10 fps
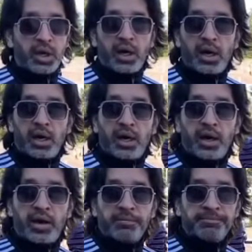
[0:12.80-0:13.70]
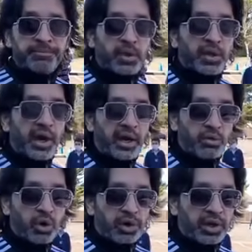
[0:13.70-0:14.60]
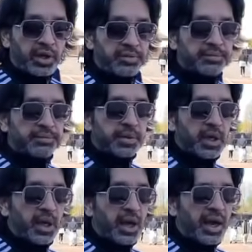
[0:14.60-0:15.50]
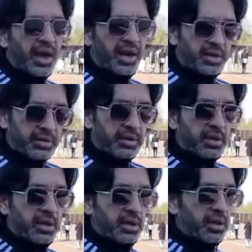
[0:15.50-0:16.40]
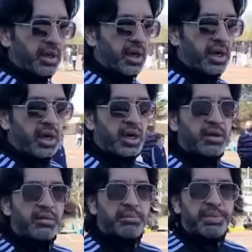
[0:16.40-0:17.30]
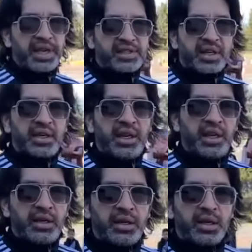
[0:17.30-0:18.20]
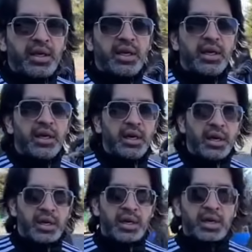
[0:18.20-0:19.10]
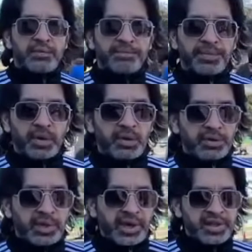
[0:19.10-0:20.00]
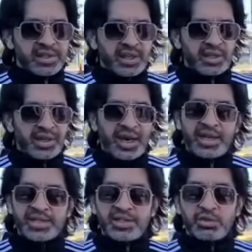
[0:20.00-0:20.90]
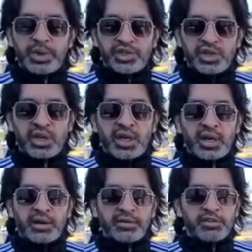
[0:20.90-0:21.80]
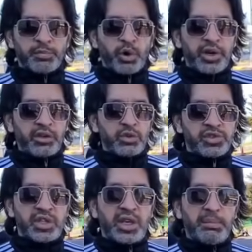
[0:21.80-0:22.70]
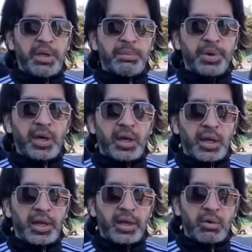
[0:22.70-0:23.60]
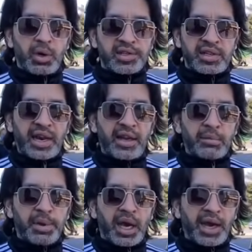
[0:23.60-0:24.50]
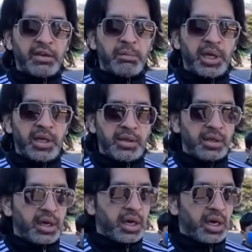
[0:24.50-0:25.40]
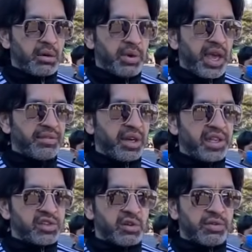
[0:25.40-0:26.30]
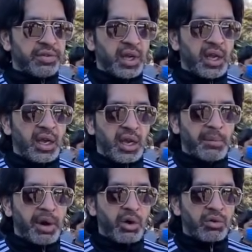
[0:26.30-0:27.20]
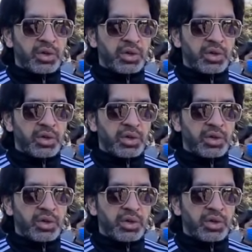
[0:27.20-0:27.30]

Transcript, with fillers: um, Edwardian. And uh, basically, uh, there is a dire situation here at this point. You see people who are standing behind me. Uh, we have a list of about